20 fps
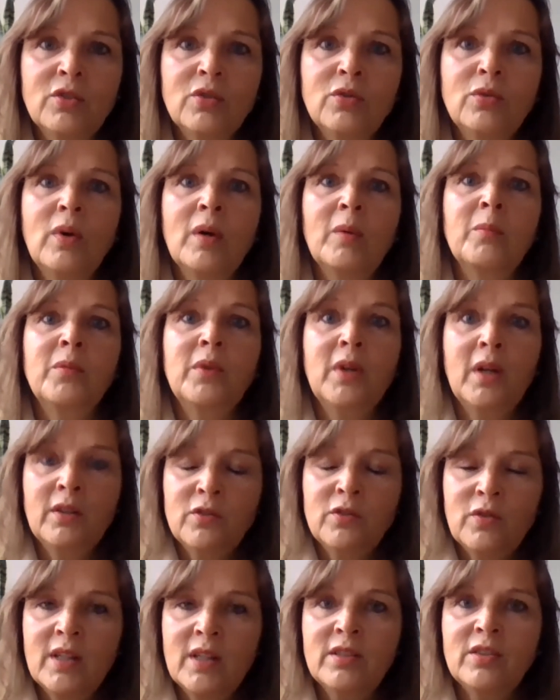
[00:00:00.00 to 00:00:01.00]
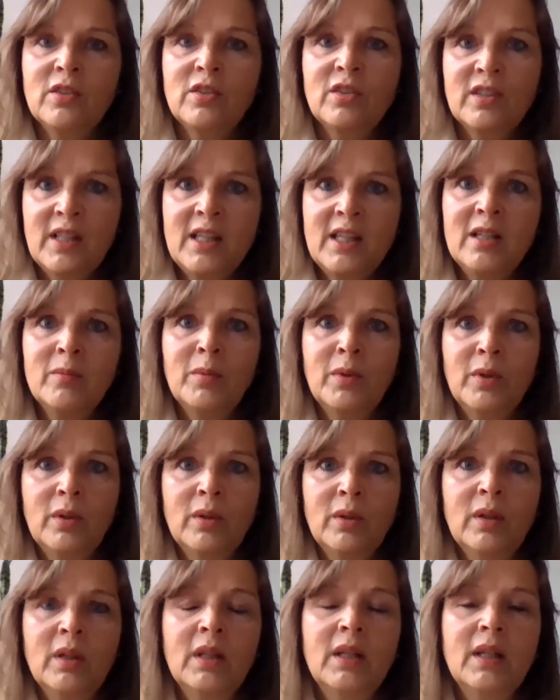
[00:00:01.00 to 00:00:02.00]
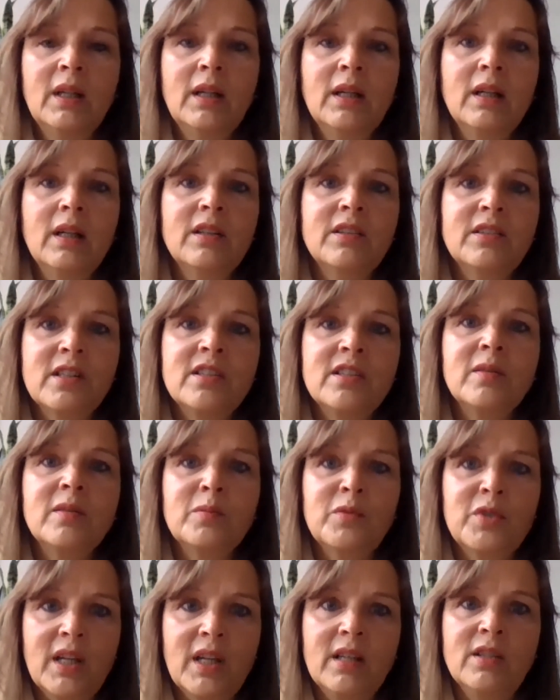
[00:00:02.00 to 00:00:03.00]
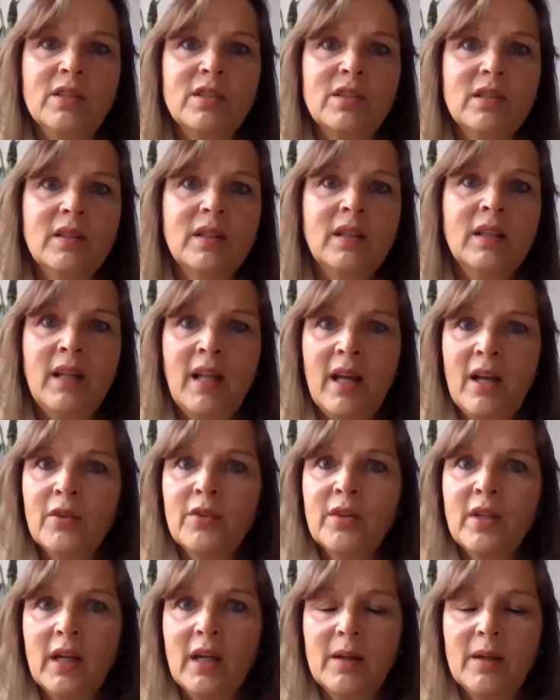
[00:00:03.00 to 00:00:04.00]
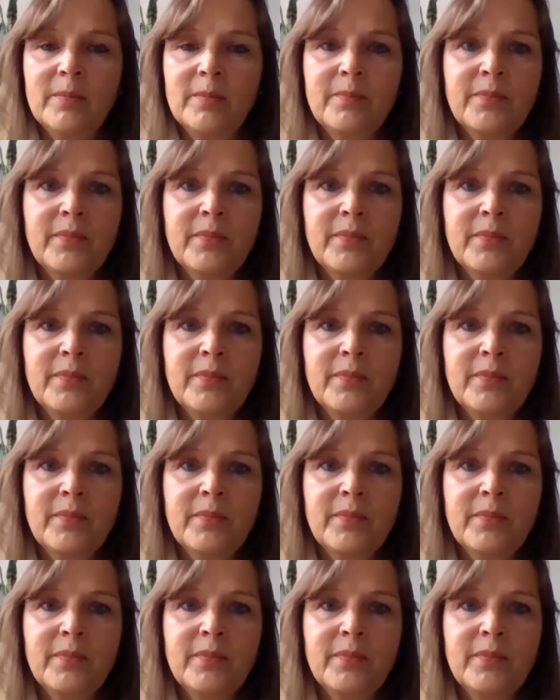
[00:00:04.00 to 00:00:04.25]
to address sustainable system change in healthcare.